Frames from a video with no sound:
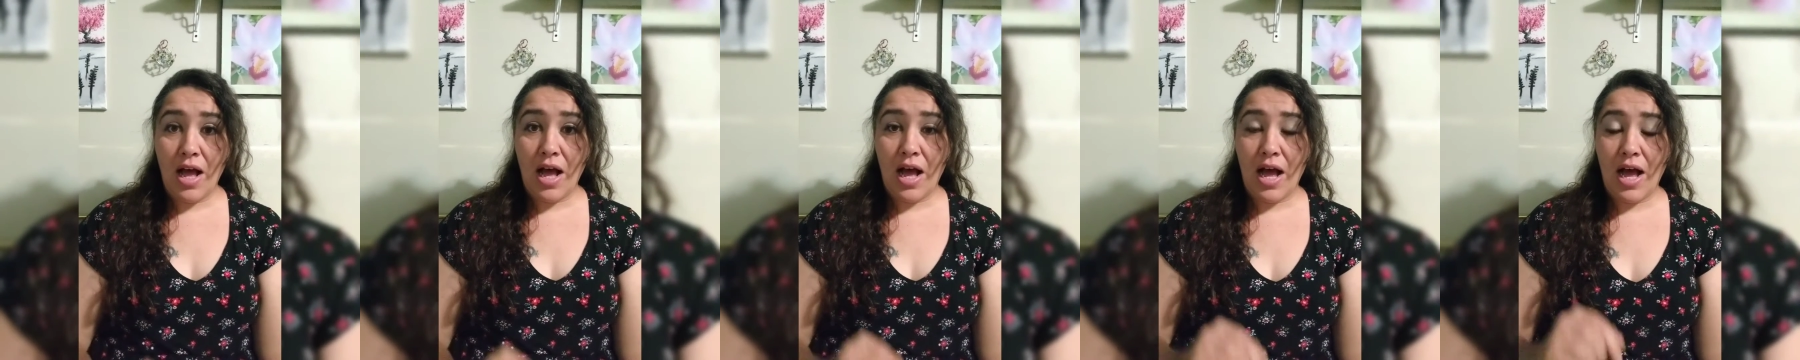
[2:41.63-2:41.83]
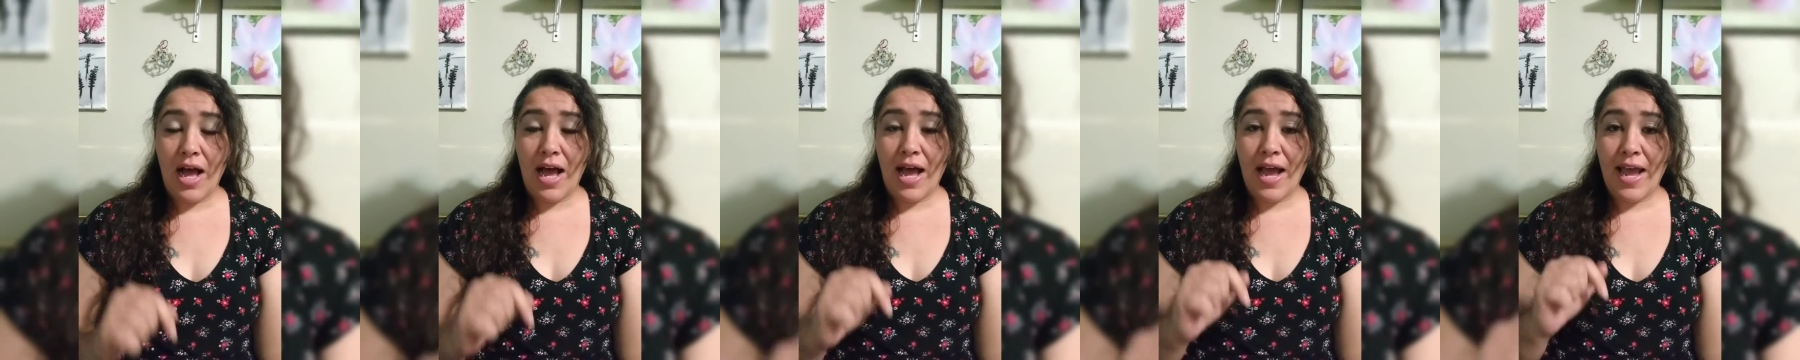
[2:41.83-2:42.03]

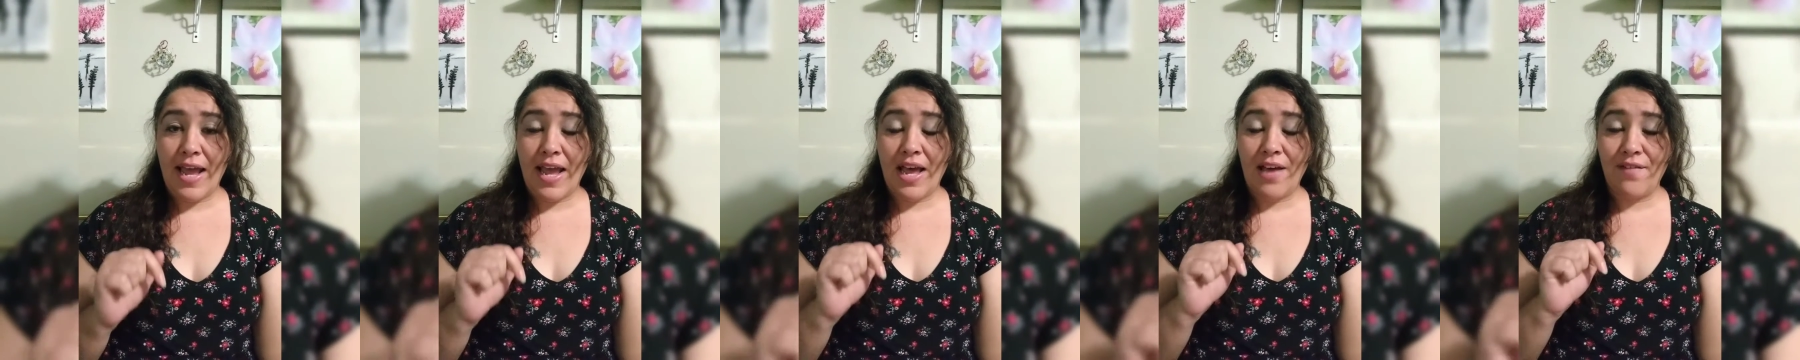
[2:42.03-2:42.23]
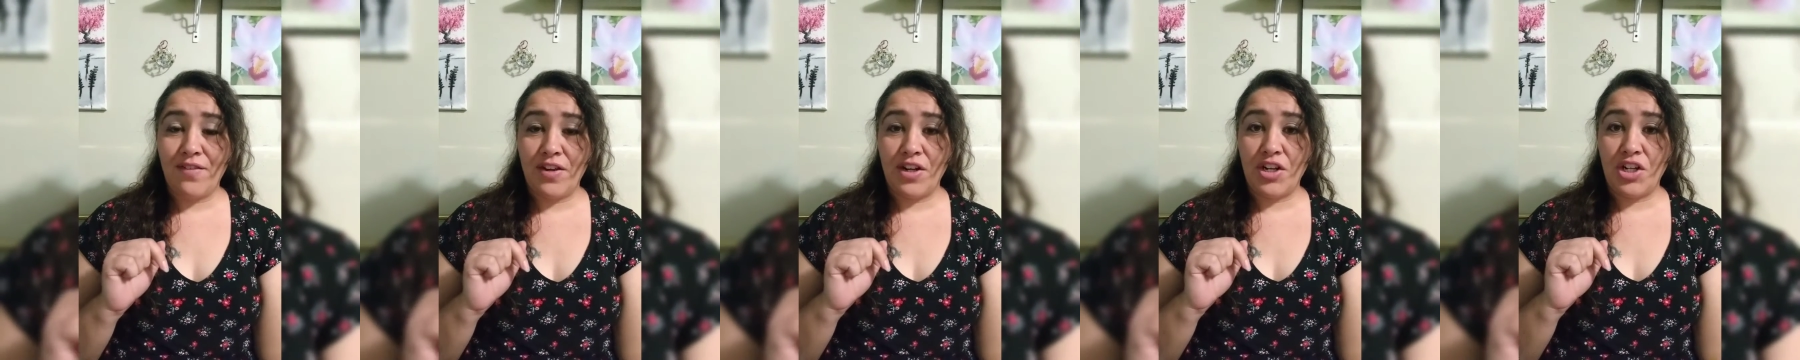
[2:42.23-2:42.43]
I
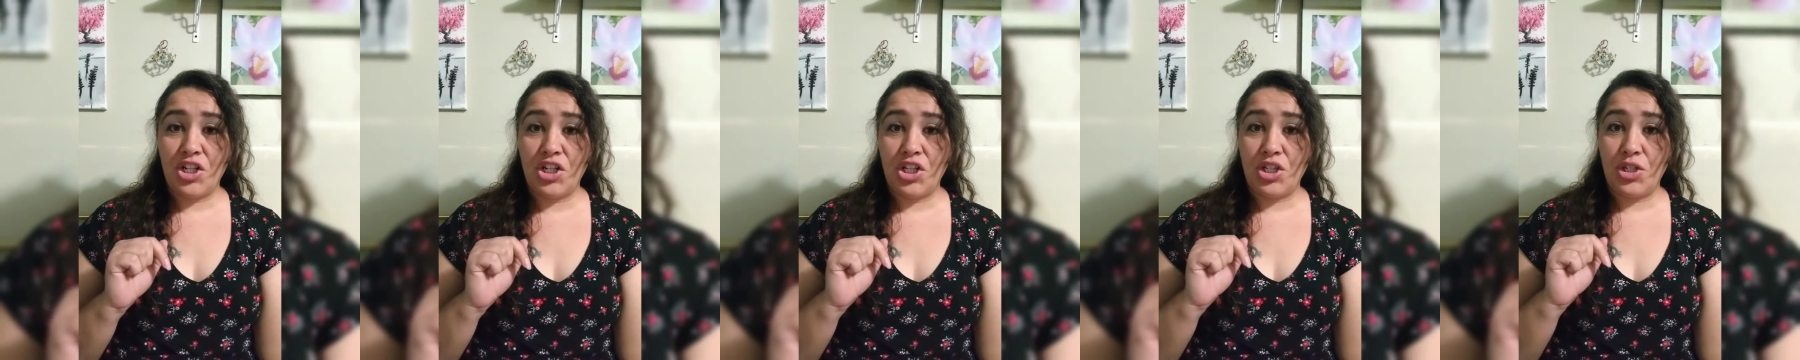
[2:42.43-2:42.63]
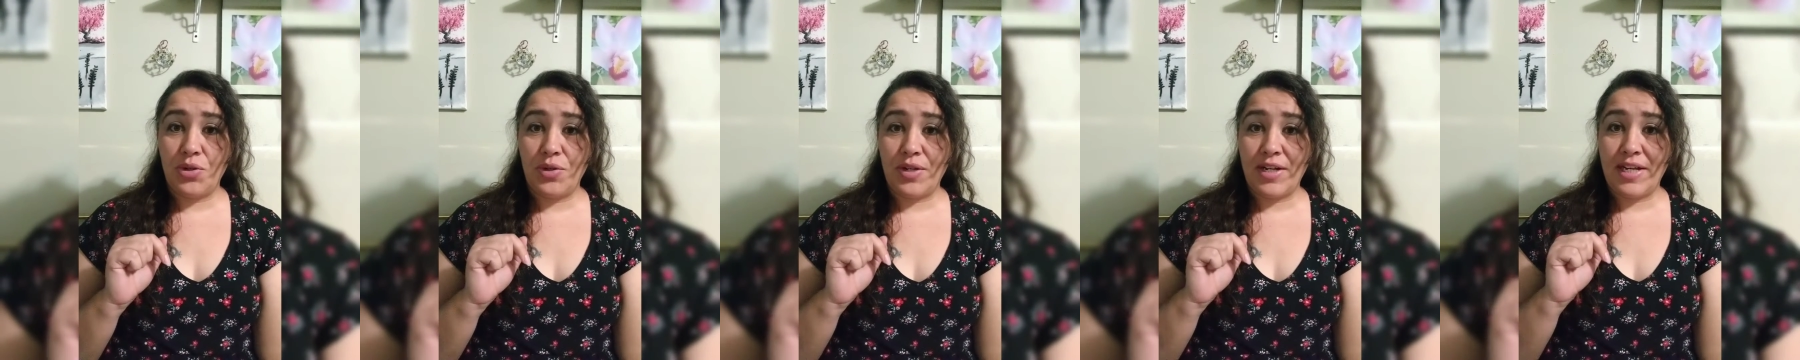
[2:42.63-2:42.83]
have
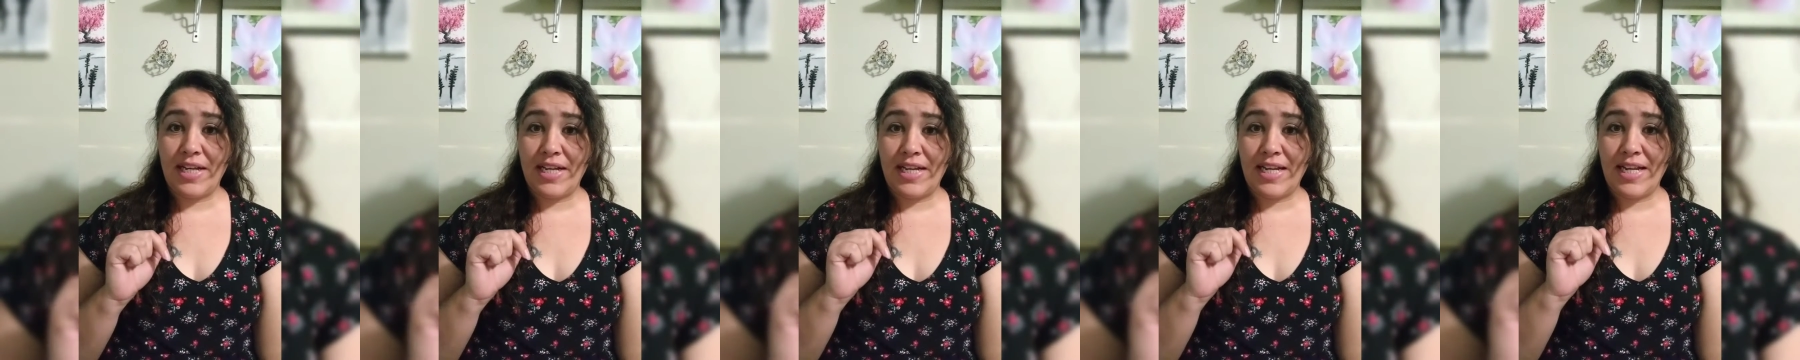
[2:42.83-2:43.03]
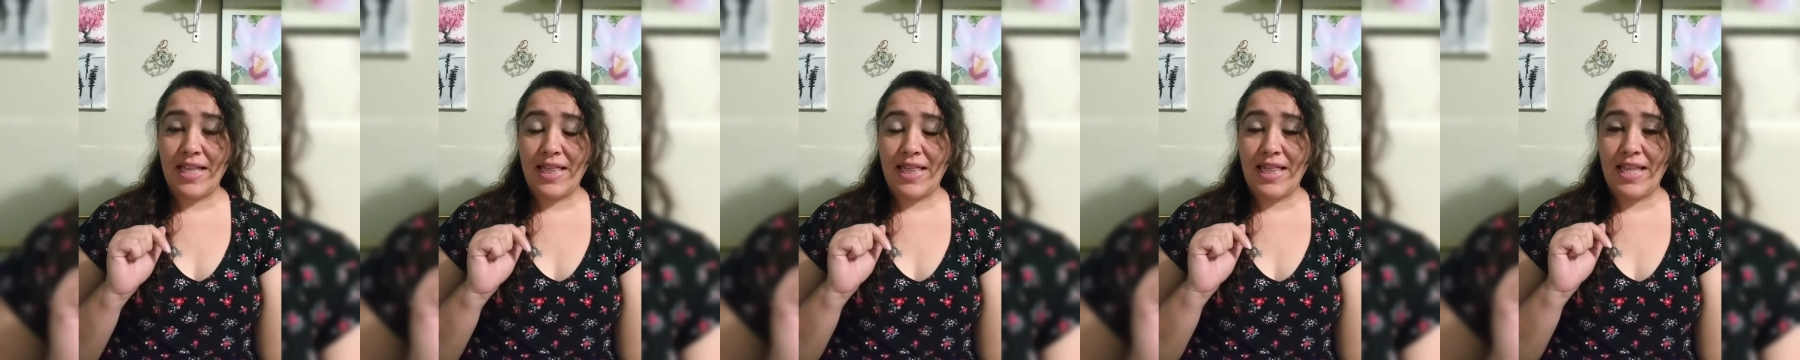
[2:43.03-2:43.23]

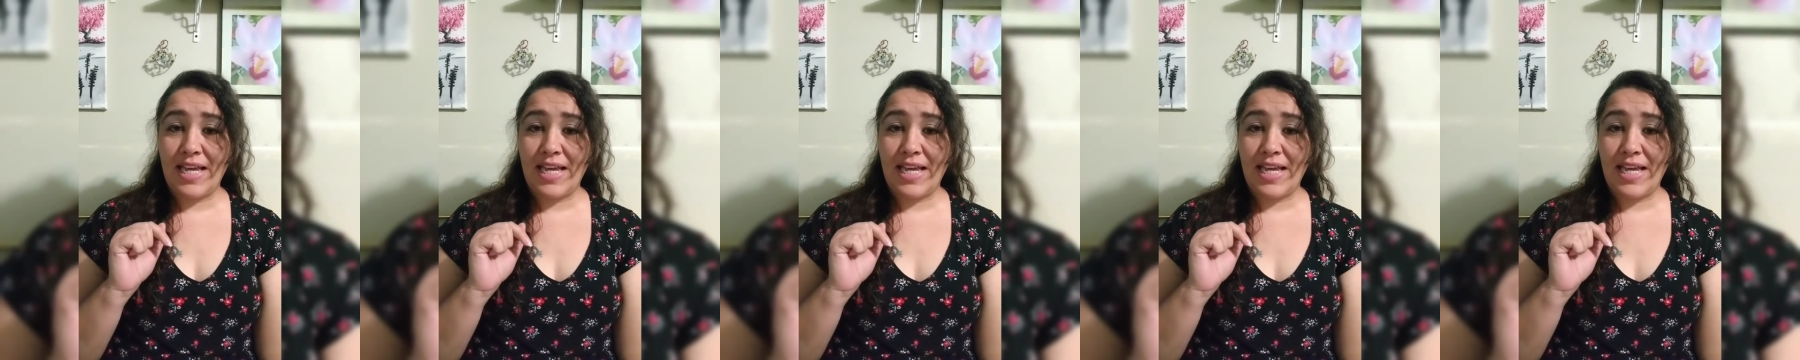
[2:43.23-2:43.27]
included